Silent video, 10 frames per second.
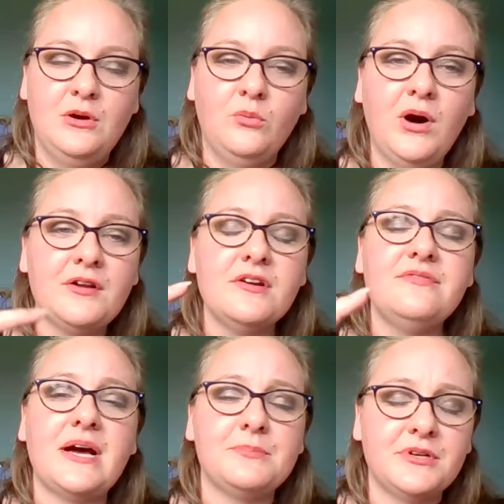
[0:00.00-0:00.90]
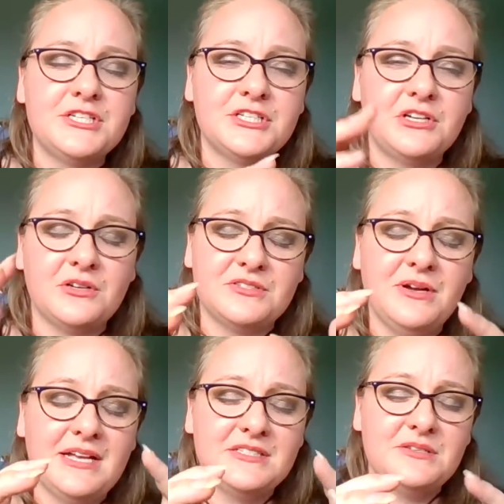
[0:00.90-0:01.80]
evaporation also
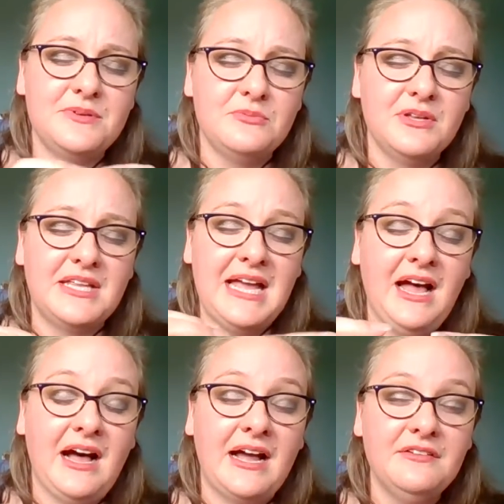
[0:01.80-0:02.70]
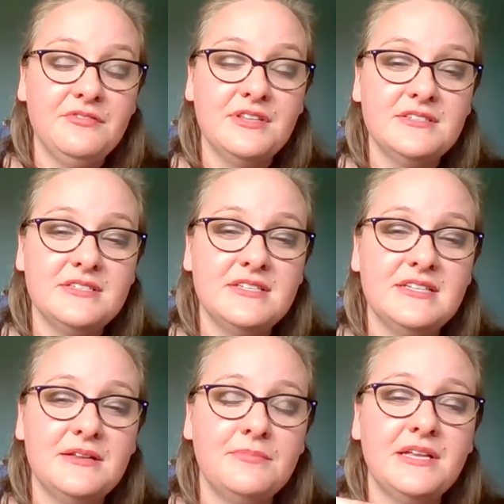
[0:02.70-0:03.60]
has to be really high for this to
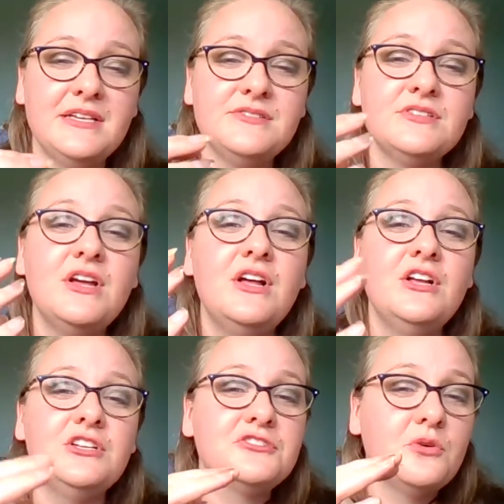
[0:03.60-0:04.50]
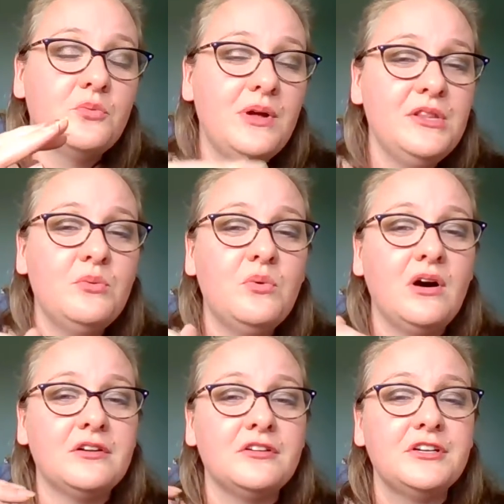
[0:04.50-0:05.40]
take place. So when the
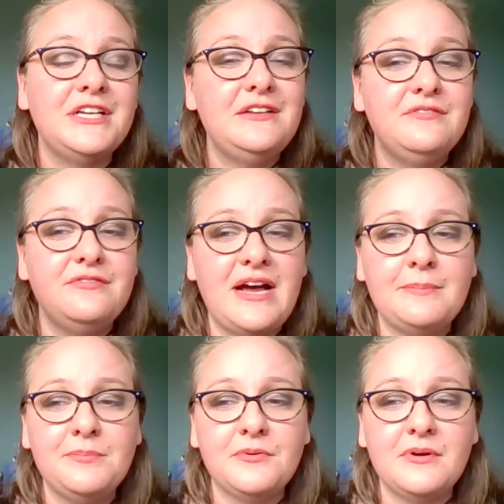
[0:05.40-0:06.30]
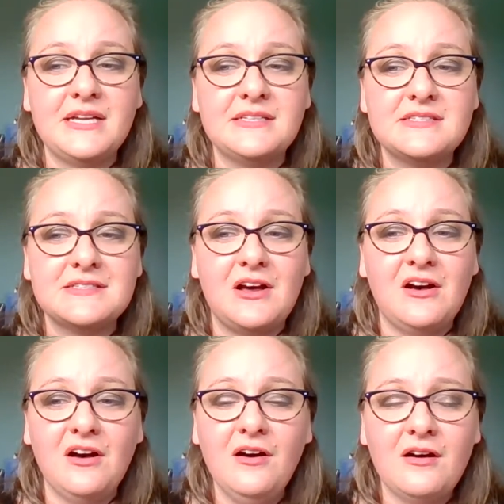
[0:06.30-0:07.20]
water evaporates
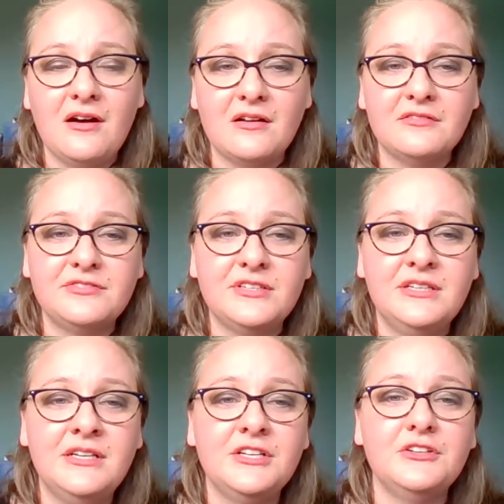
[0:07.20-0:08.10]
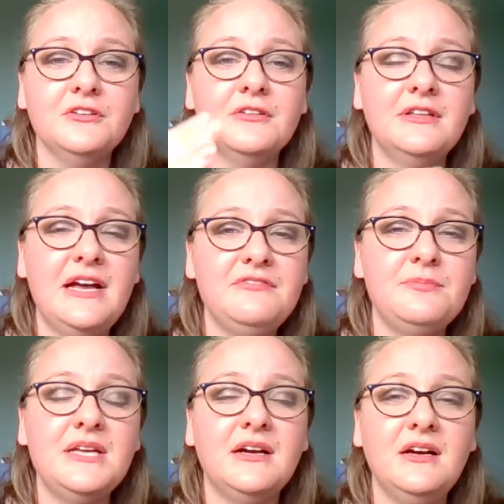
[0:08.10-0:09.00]
off, you're
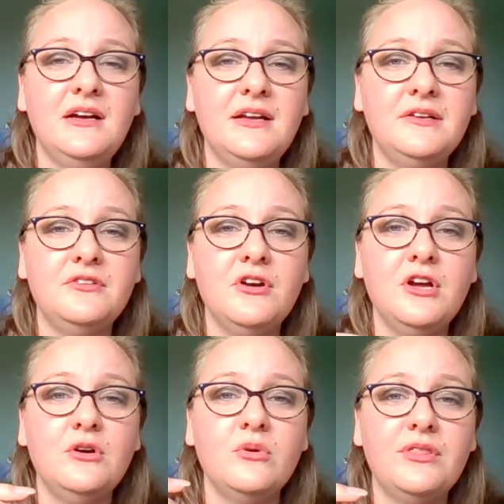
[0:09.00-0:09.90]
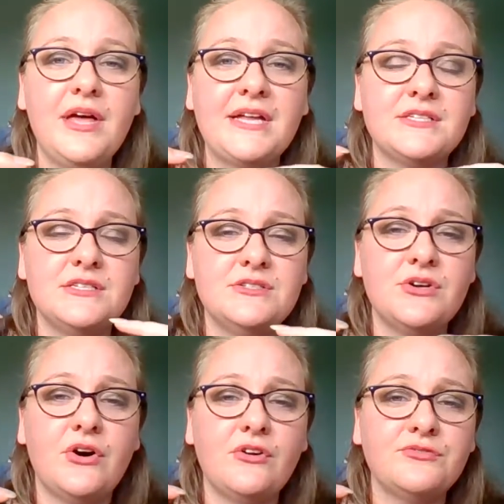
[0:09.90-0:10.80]
left behind with that
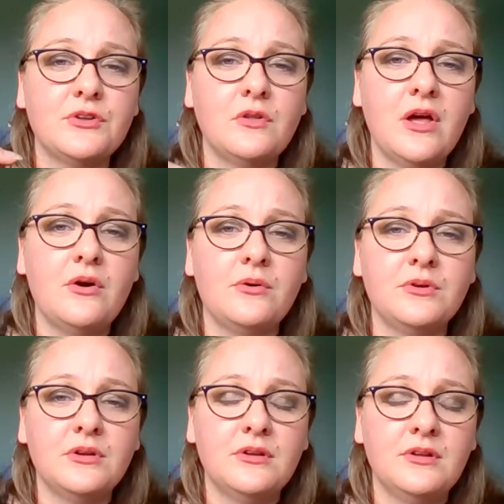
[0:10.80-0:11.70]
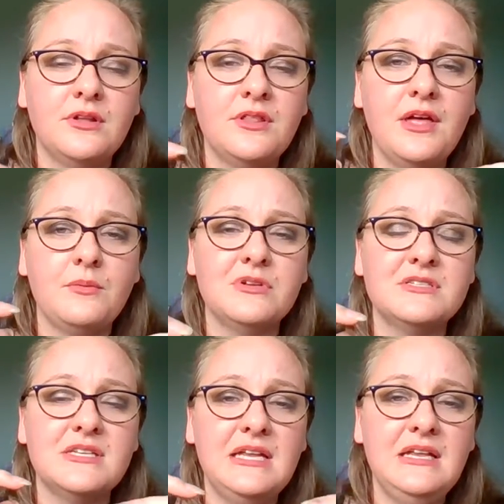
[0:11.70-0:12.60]
dissolved load that
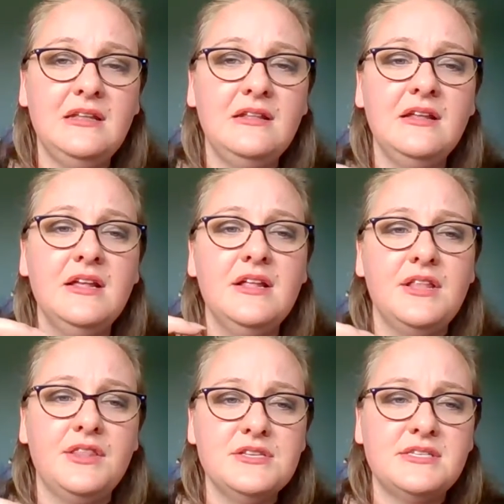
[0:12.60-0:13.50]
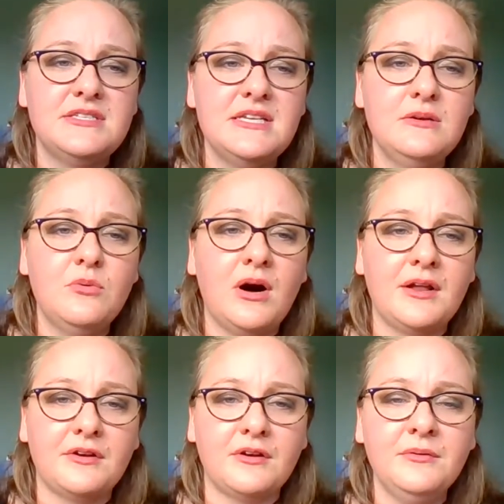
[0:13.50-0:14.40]
was in the
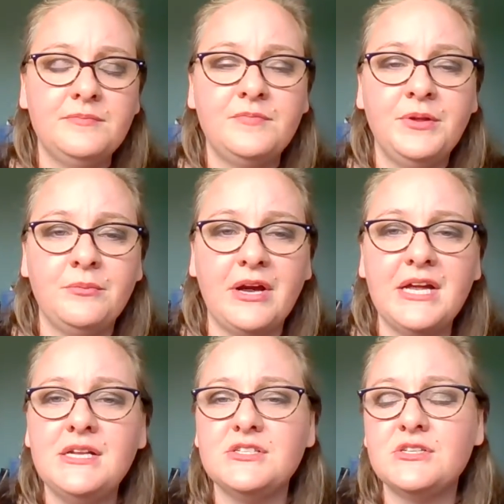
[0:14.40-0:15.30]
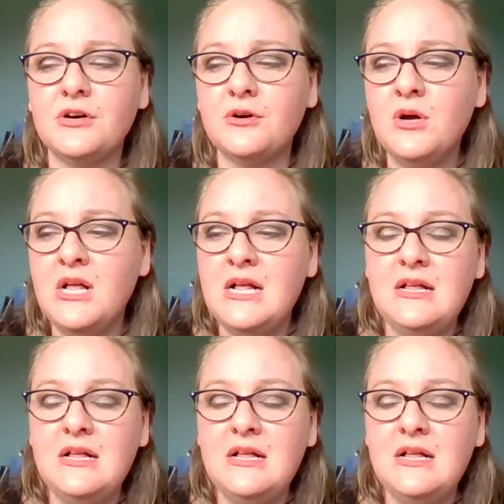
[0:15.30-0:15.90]
seawater, right? So